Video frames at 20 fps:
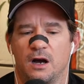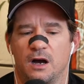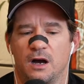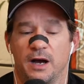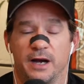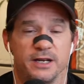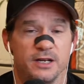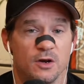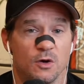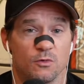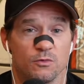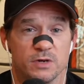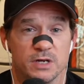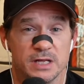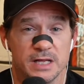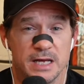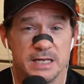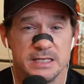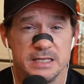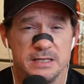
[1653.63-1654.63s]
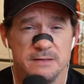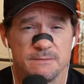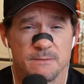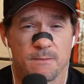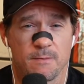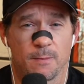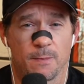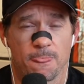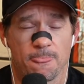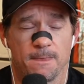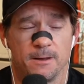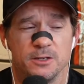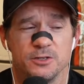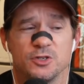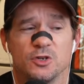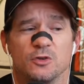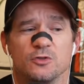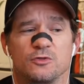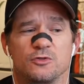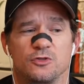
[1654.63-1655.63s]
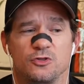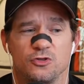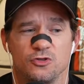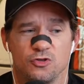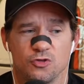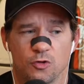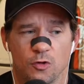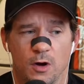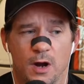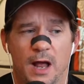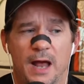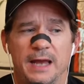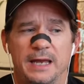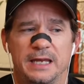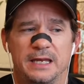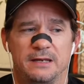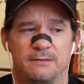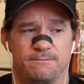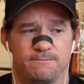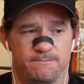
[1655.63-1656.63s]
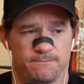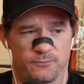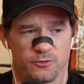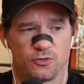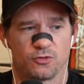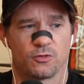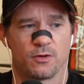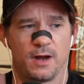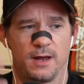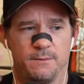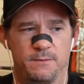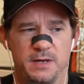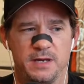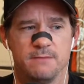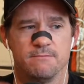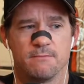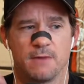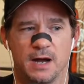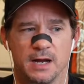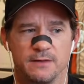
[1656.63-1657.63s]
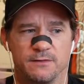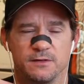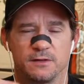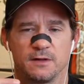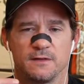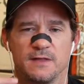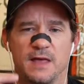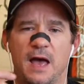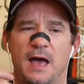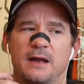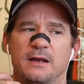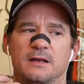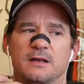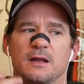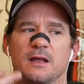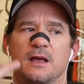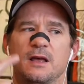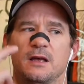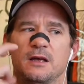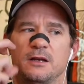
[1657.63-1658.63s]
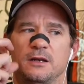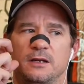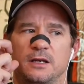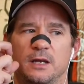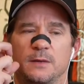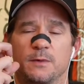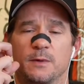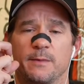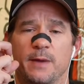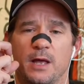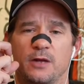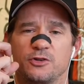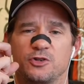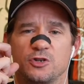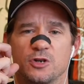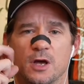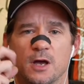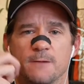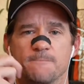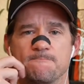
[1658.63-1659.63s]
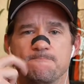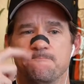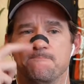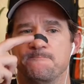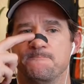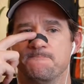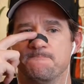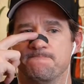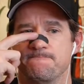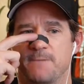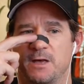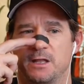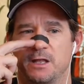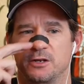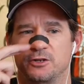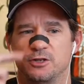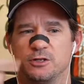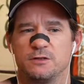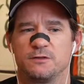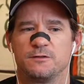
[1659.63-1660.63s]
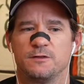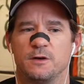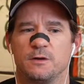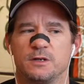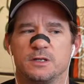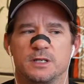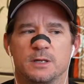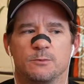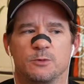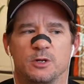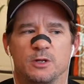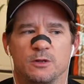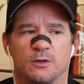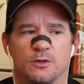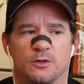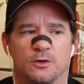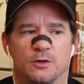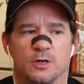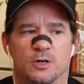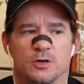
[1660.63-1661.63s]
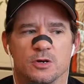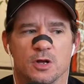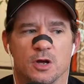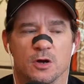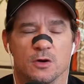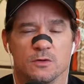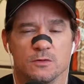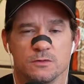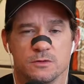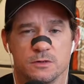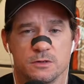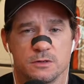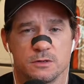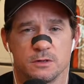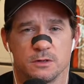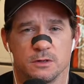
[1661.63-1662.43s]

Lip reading: and you don't realize it. So try being mindful of that. Keep your mouth shut, and then just focus on breathing through your nose.